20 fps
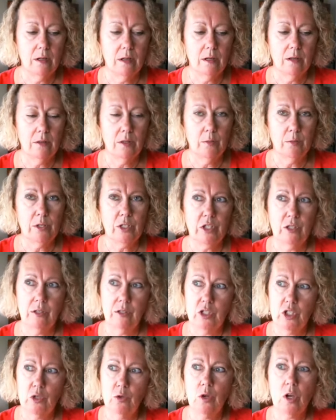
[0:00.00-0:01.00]
there were
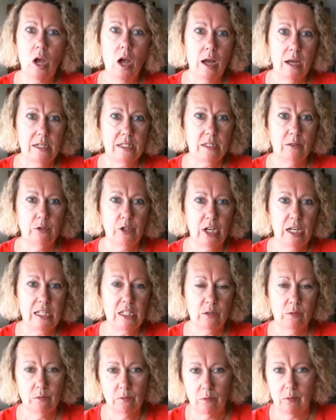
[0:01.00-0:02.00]
two guys. They're
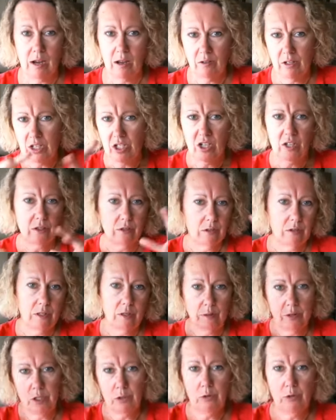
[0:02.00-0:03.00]
chasing around each other, and they
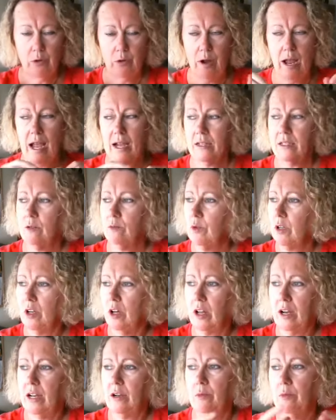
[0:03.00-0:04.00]
were doing their act and
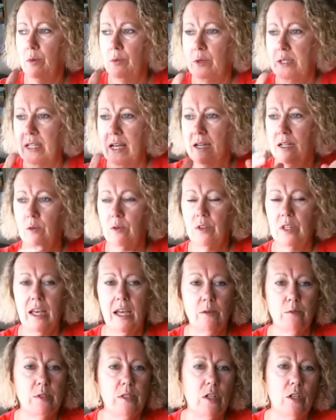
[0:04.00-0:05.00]
whatnot. I don't remember exactly what the
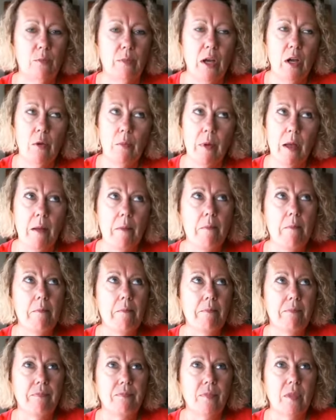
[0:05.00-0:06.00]
act was all about, but
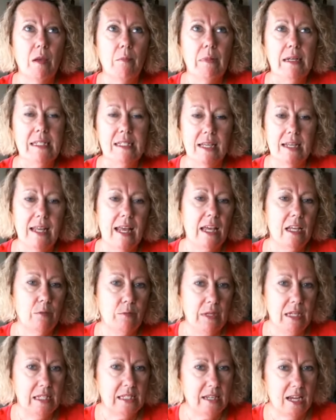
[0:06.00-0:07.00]
my son handed
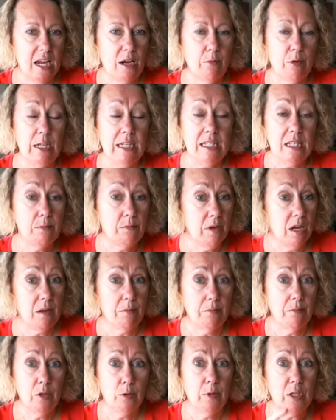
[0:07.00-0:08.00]
me his camera. He said,
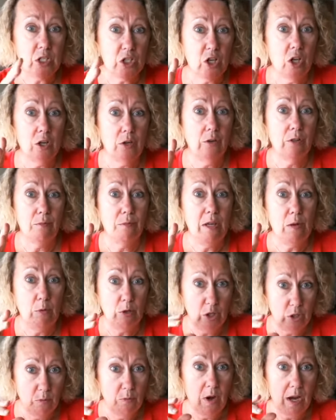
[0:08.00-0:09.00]
Mom, you're much taller than me. Would
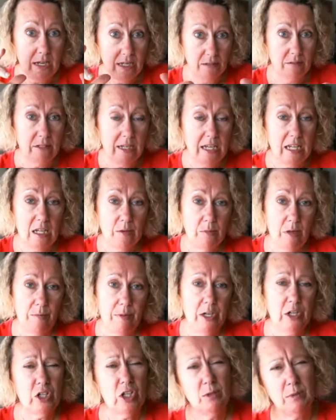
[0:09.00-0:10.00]
you mind taking my
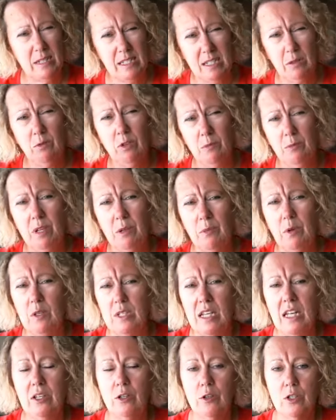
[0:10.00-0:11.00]
picture? Now, my son would have been about
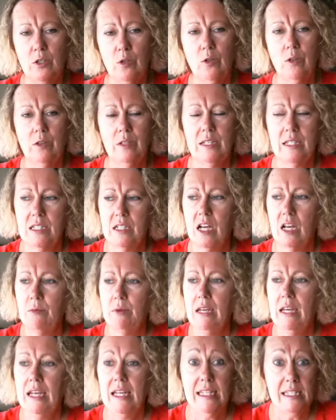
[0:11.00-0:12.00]
10 years old at this time.
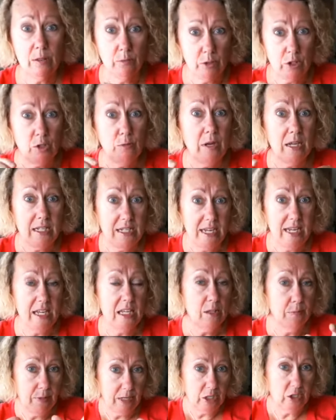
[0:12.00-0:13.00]
He said, would you mind taking
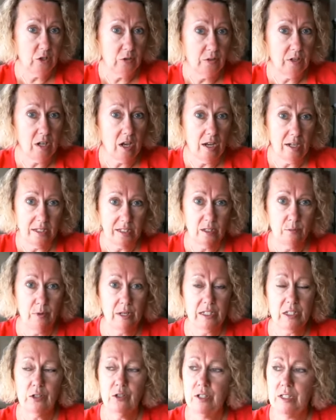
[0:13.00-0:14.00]
the picture of the guys, the
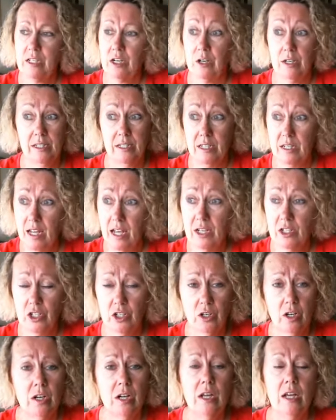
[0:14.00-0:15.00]
buskers there? I said, yeah,
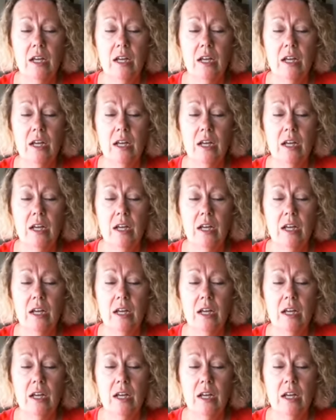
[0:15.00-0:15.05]
sure.